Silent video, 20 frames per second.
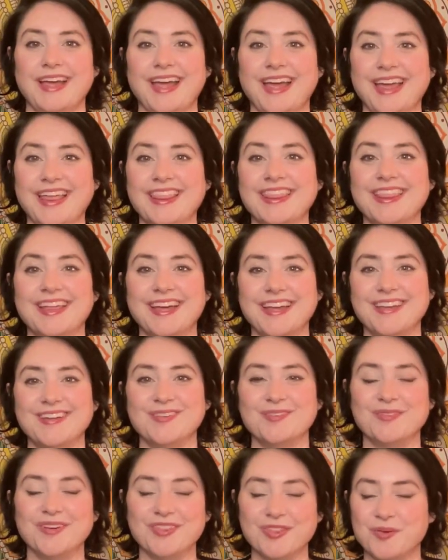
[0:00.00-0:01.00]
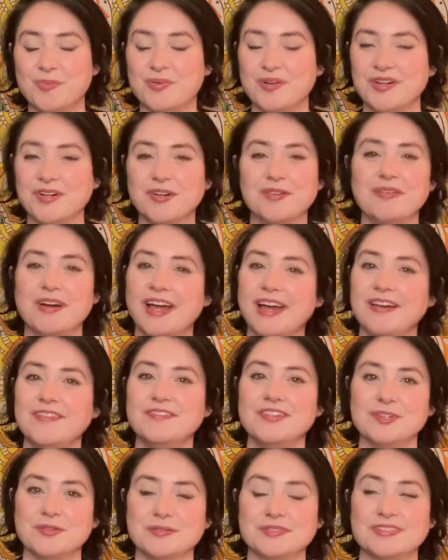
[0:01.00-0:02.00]
And then when the book
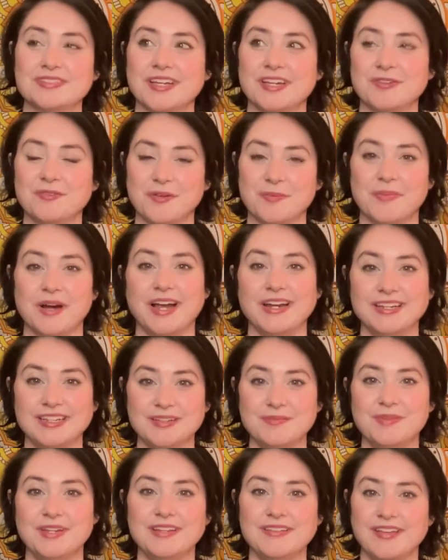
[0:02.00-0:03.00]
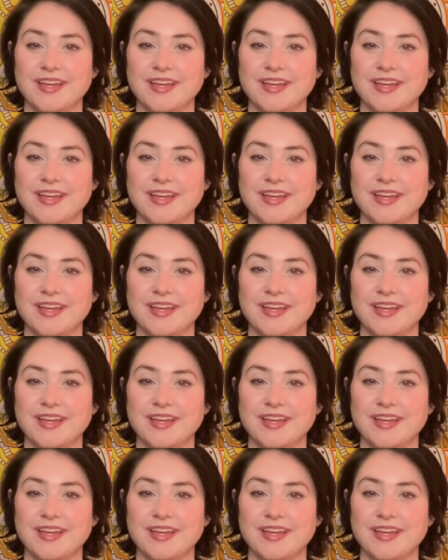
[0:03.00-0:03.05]
arrived, it was like reminding me,